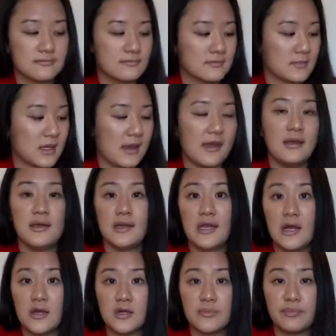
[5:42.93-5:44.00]
Okay, now
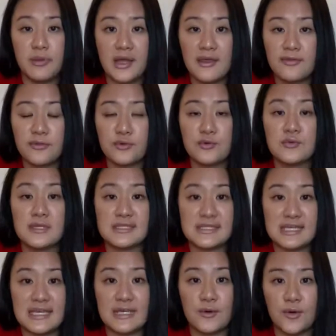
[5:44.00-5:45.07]
I'm going to play through the
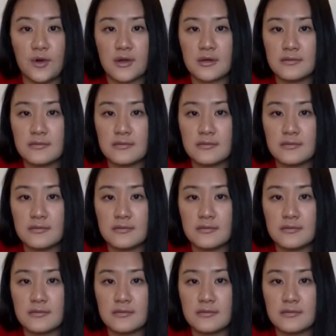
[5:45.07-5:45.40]
C chord.